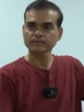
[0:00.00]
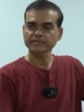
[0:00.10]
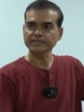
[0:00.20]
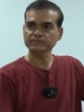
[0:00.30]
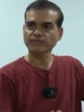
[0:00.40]

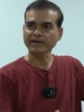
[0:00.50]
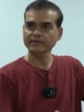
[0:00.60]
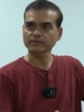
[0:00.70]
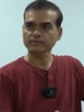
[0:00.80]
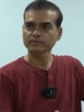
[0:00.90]
That is a
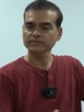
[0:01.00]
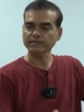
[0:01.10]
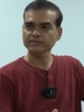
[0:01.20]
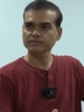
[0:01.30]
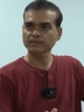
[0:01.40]
fighter.
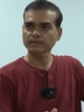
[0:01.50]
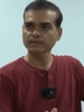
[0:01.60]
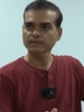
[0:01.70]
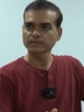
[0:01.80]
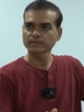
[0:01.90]
That is the
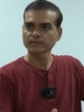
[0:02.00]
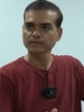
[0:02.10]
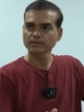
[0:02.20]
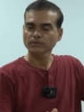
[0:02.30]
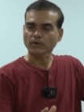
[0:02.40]

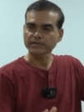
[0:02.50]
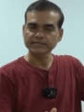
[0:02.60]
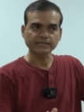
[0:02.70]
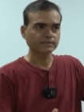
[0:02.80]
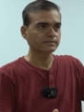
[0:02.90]
quality
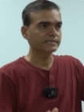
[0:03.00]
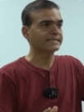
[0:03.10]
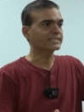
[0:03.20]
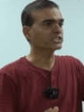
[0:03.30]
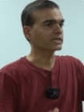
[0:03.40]
that they
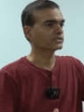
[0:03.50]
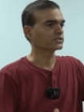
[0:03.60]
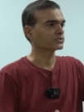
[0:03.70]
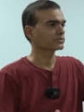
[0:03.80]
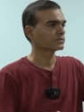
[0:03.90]
take
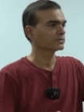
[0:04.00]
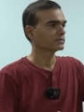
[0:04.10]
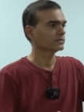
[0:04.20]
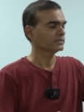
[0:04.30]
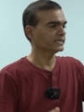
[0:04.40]
challenges.
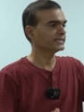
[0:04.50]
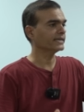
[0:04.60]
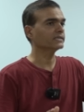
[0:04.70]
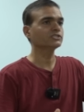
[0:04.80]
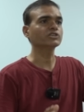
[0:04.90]
They
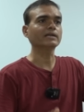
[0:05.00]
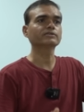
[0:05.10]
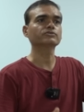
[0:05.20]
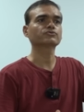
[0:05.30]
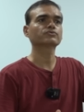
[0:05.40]
take
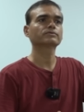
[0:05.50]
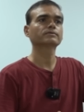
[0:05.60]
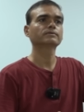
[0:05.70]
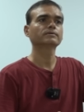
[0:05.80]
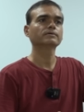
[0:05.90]
challenges.
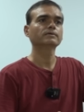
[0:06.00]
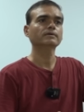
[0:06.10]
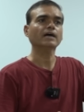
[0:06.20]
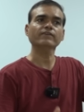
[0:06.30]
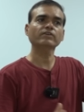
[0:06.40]

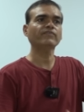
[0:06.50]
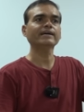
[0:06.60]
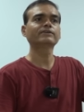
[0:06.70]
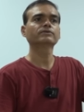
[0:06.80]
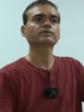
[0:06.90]
I will
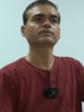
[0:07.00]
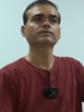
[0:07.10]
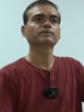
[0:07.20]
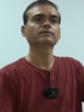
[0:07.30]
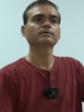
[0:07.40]
fight.
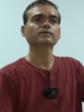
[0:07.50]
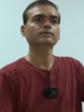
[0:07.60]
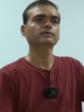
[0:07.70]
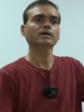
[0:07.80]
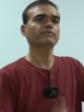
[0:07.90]

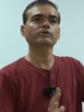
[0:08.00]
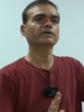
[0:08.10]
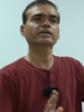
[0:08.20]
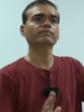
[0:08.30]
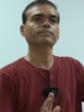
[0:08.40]
I will
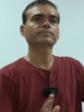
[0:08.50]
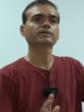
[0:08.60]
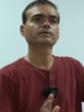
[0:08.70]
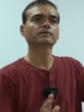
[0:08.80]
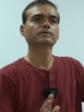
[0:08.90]
not give up.
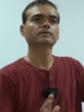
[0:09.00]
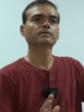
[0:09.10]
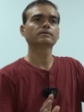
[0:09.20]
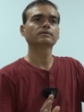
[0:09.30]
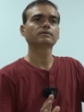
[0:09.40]

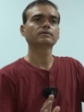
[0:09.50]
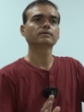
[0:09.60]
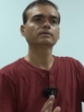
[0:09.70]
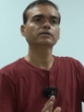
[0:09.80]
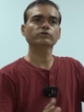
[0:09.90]

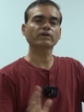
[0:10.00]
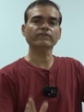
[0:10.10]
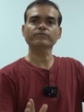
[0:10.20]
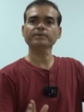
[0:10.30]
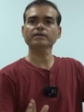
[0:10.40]
You
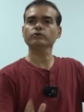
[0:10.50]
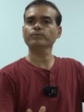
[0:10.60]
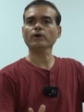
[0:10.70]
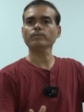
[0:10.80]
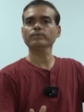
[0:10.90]
left me, no
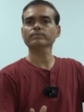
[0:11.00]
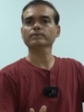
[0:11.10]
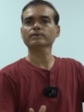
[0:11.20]
problem.